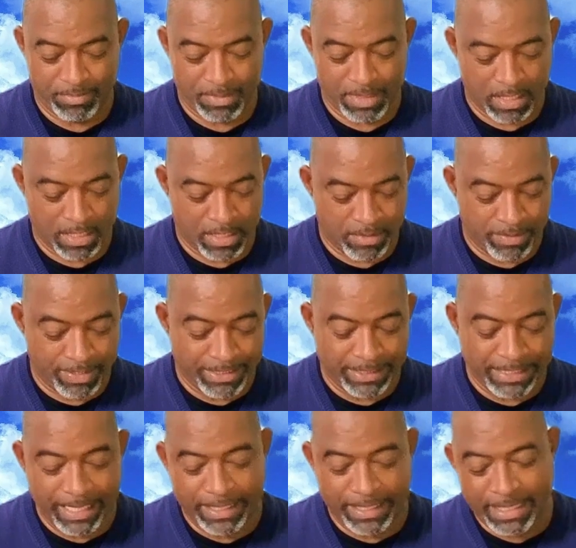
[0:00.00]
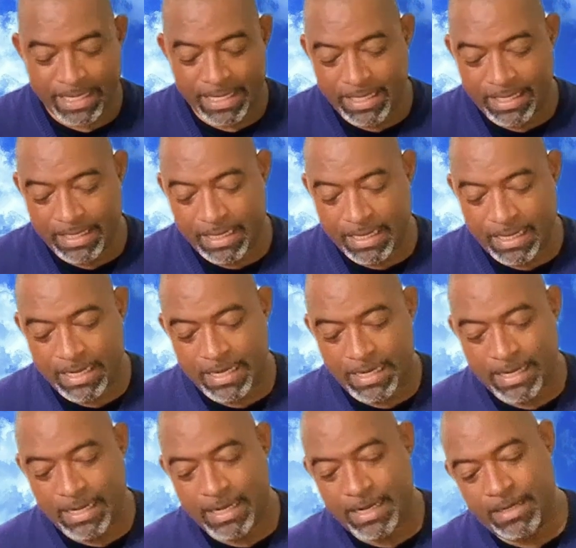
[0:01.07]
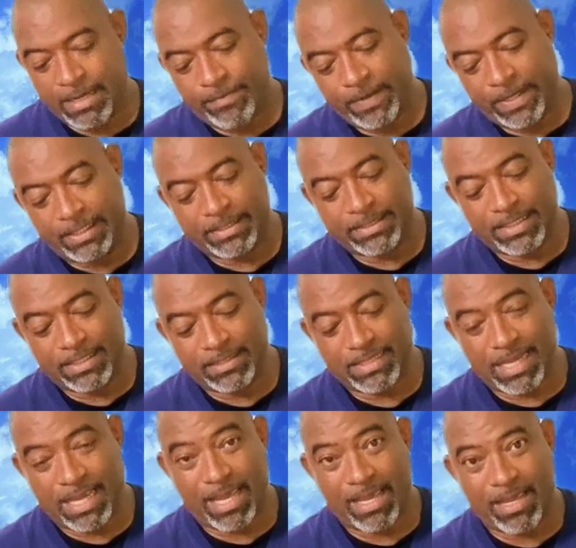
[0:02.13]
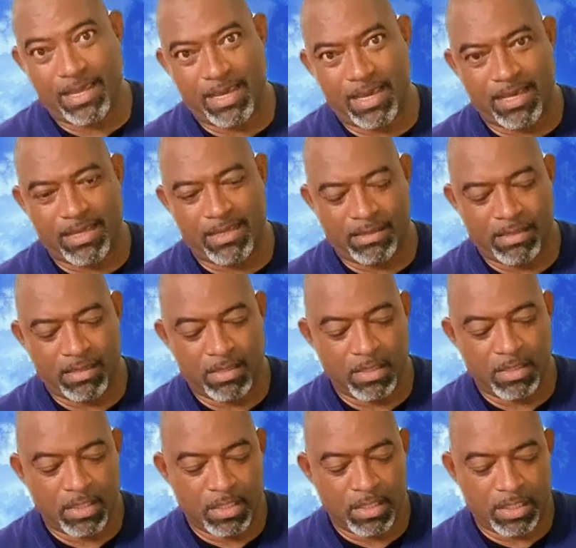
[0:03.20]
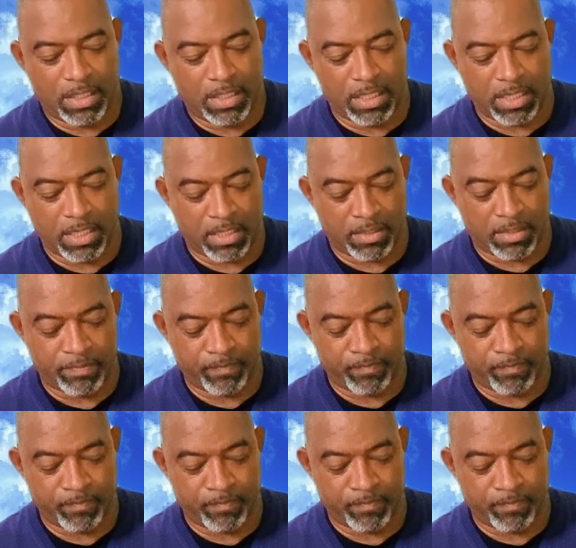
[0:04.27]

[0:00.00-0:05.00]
Risk taking and fearlessness. Hey. Yeah.